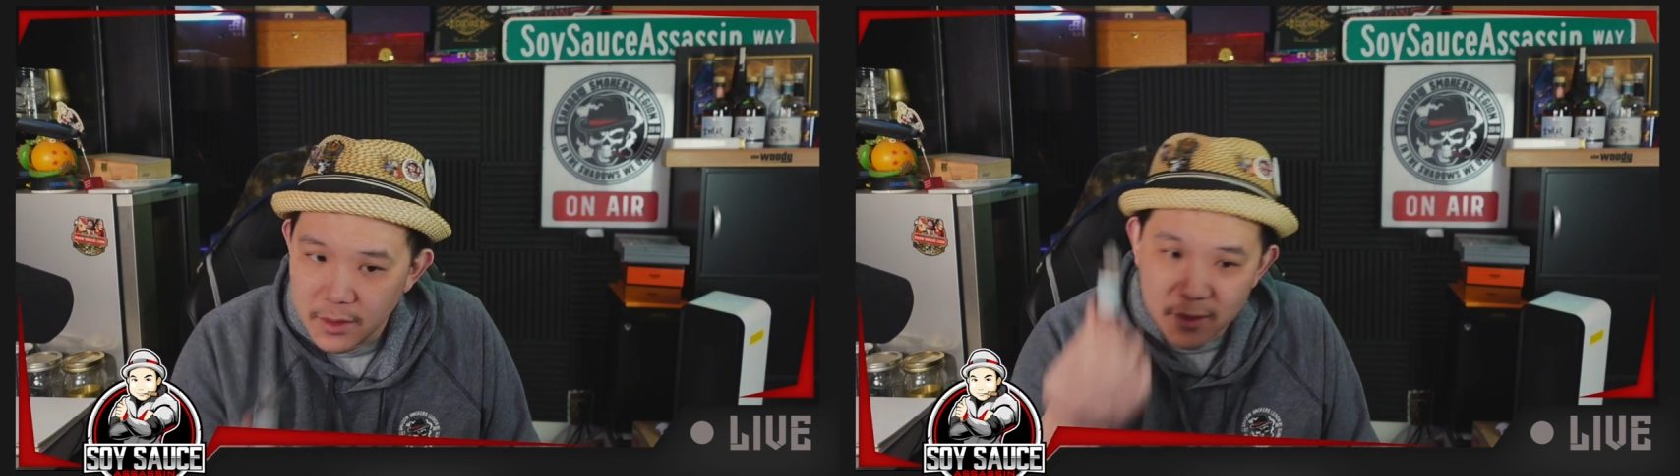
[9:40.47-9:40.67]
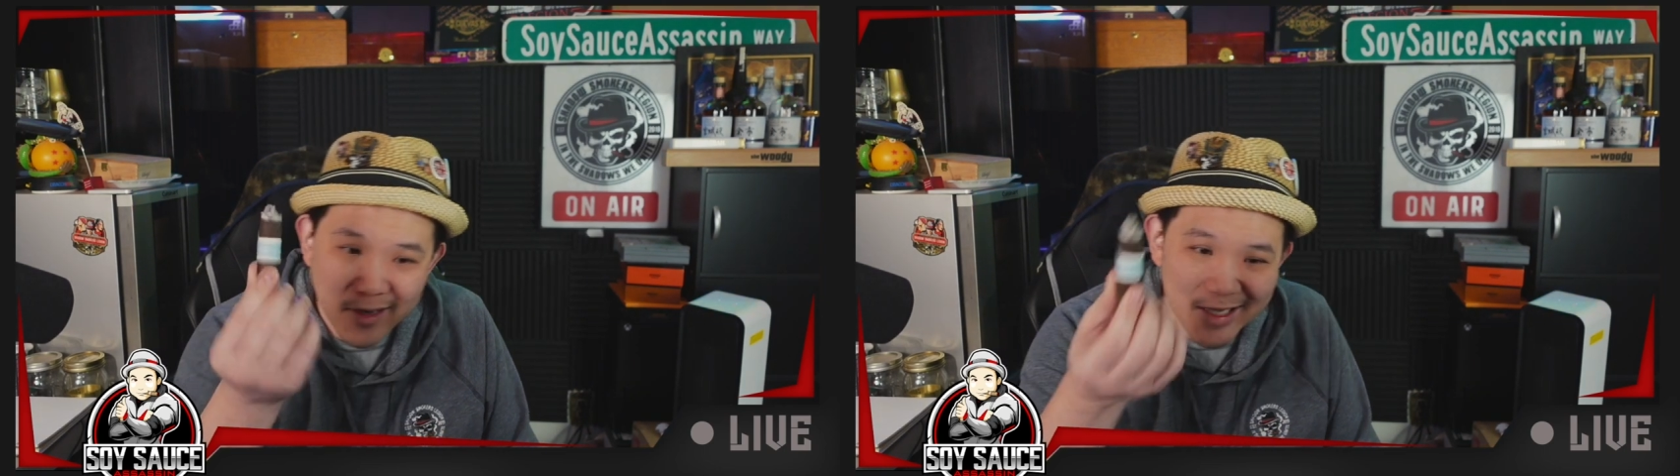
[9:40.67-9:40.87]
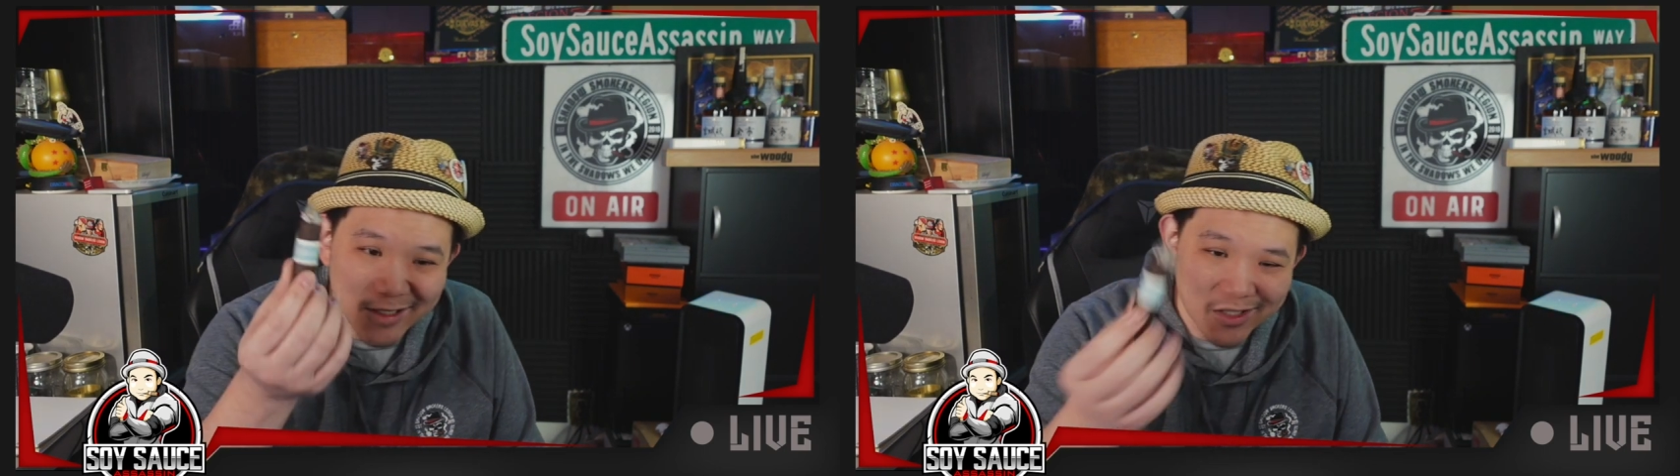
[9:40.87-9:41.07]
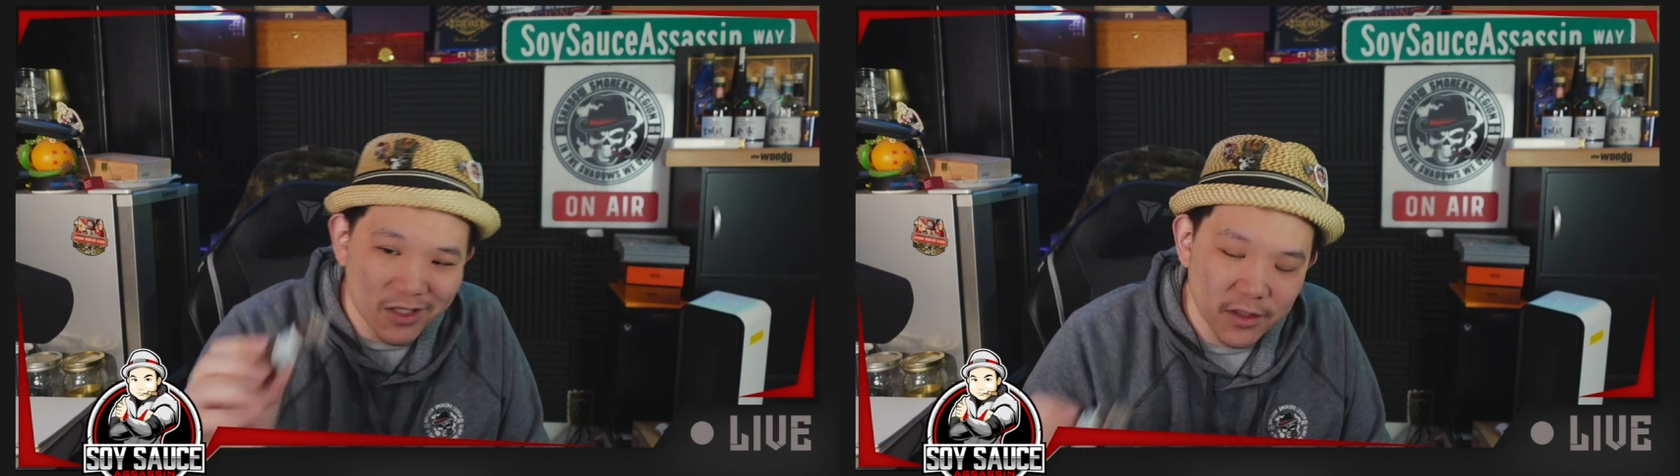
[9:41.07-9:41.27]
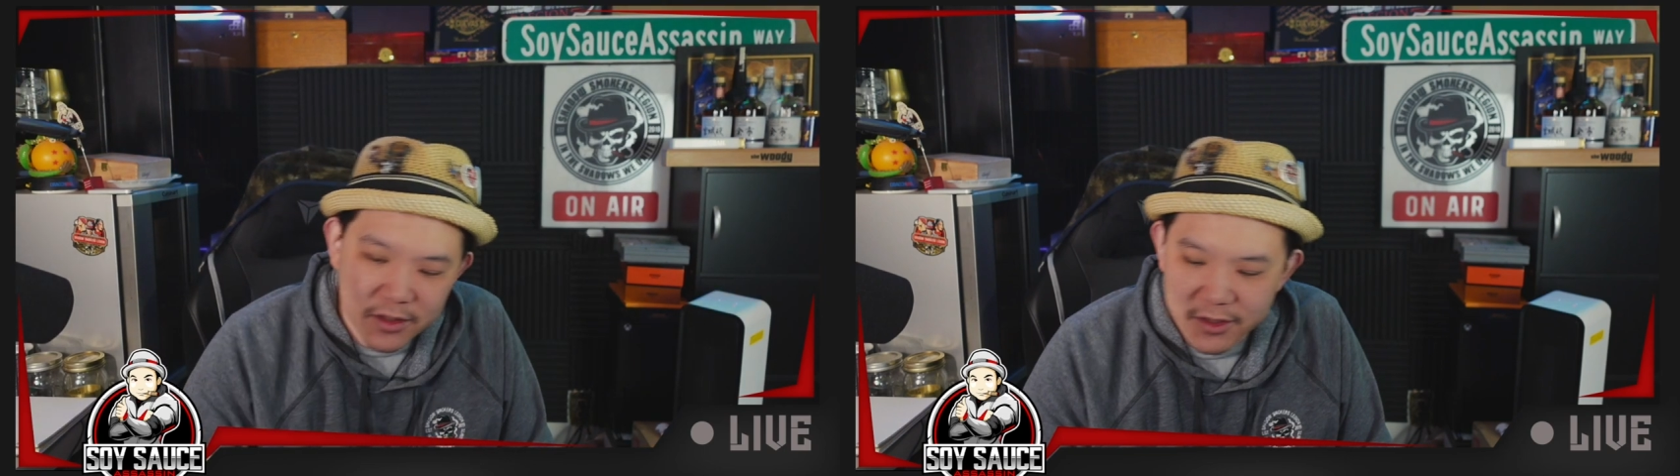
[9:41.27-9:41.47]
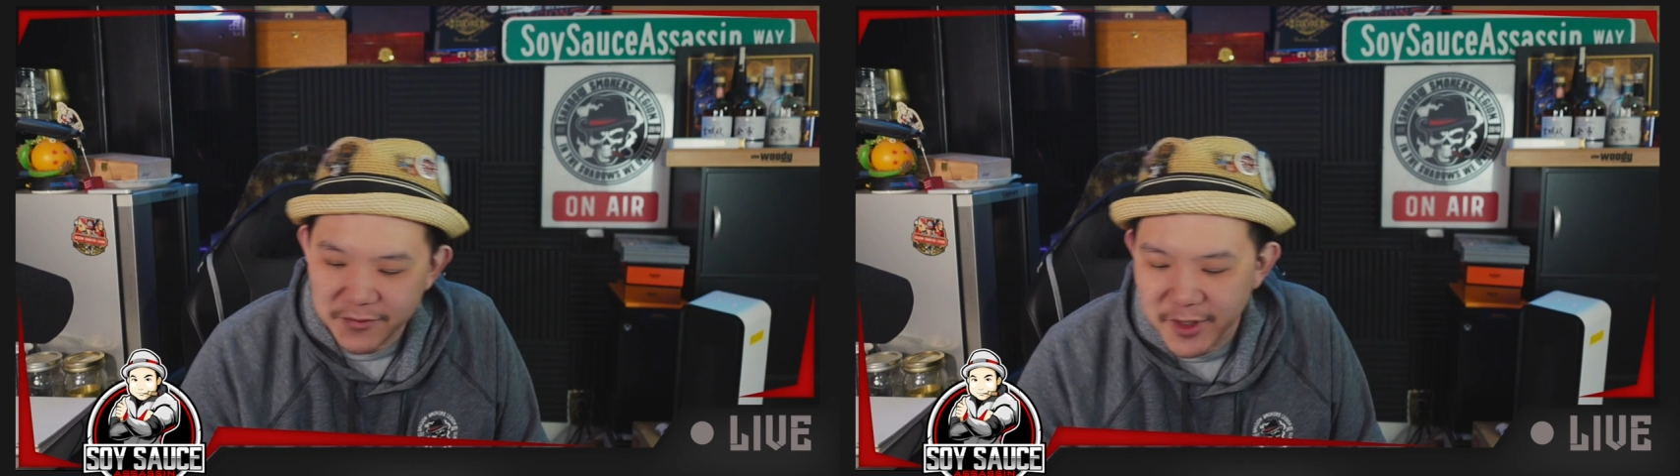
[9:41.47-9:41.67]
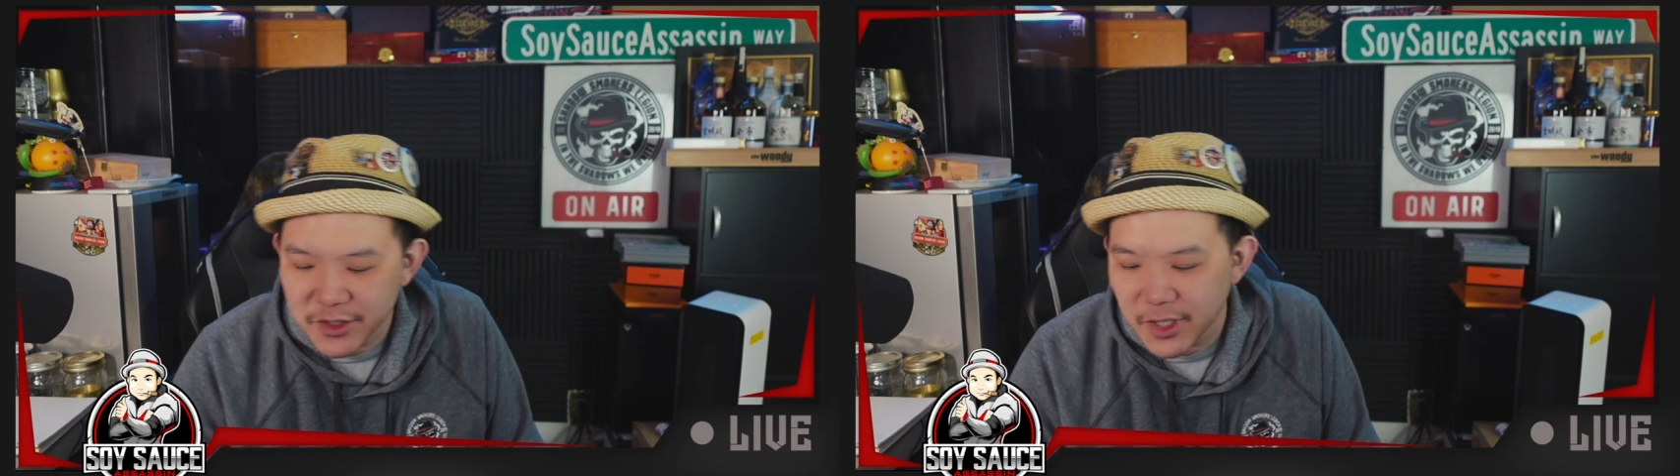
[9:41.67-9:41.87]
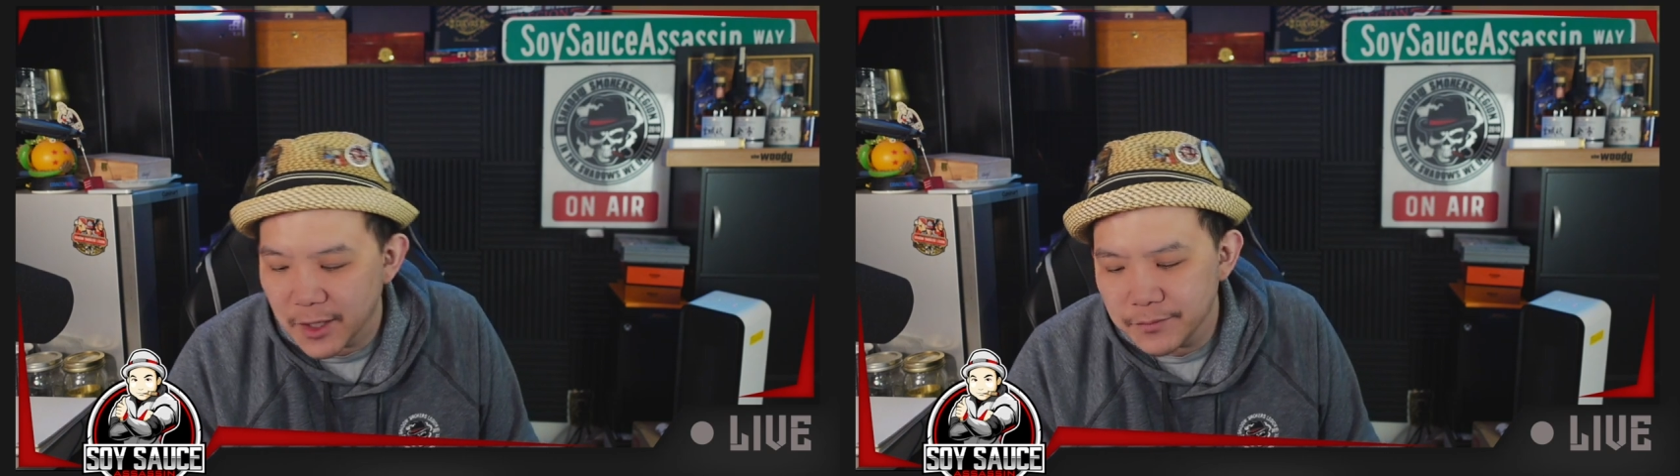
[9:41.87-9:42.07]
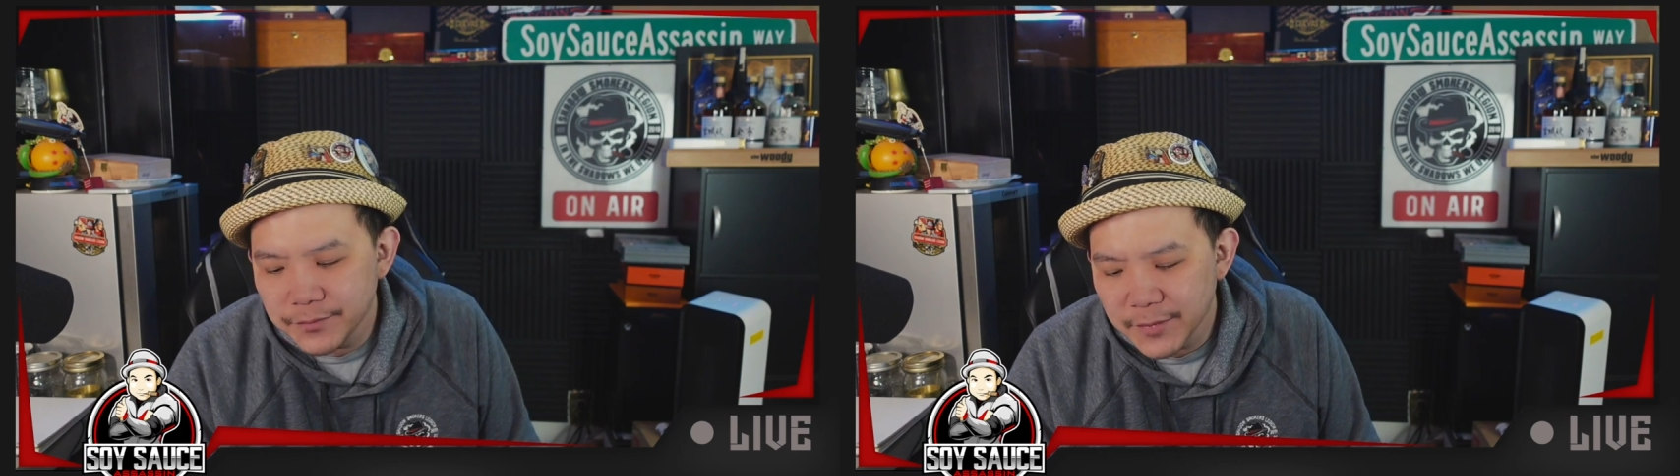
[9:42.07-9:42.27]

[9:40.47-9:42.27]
Luster, finish up.